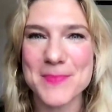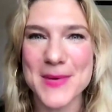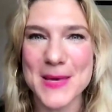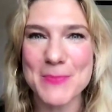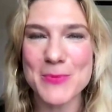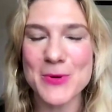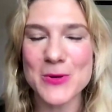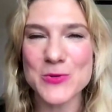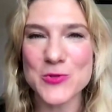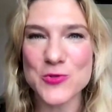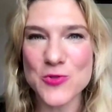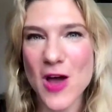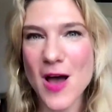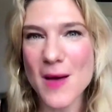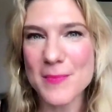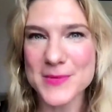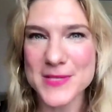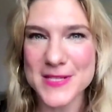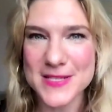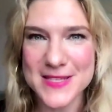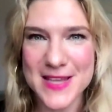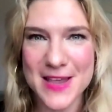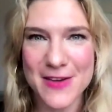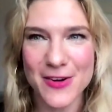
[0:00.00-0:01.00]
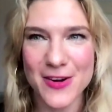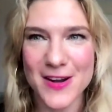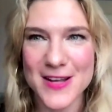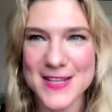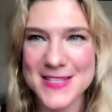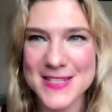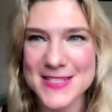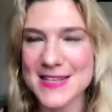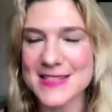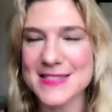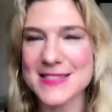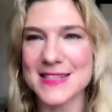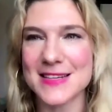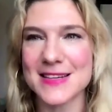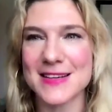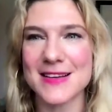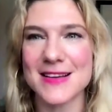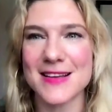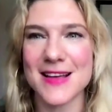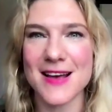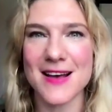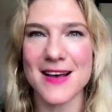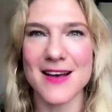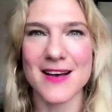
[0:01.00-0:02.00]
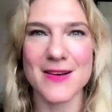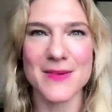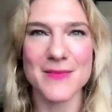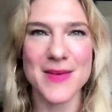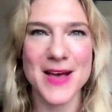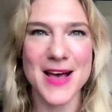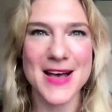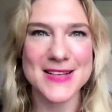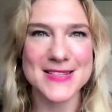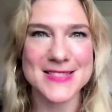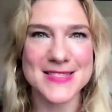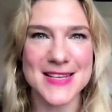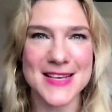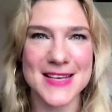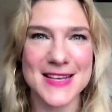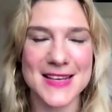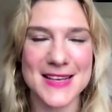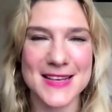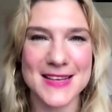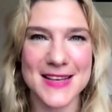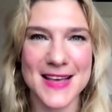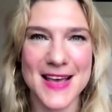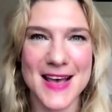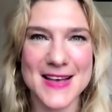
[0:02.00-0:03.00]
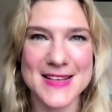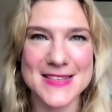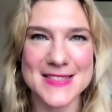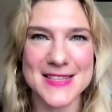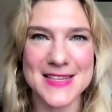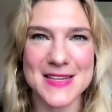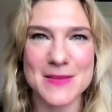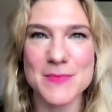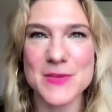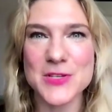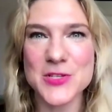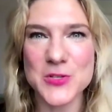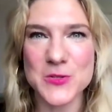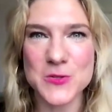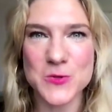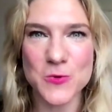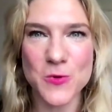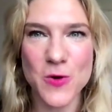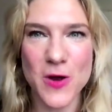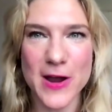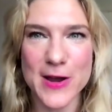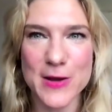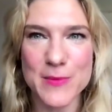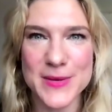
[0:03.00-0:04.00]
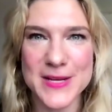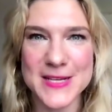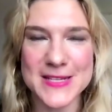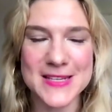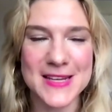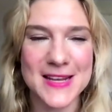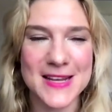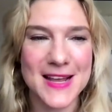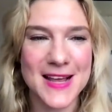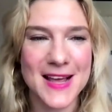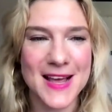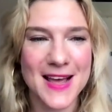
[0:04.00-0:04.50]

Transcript: people dropped standardized testing um, as a as an admissions requirement.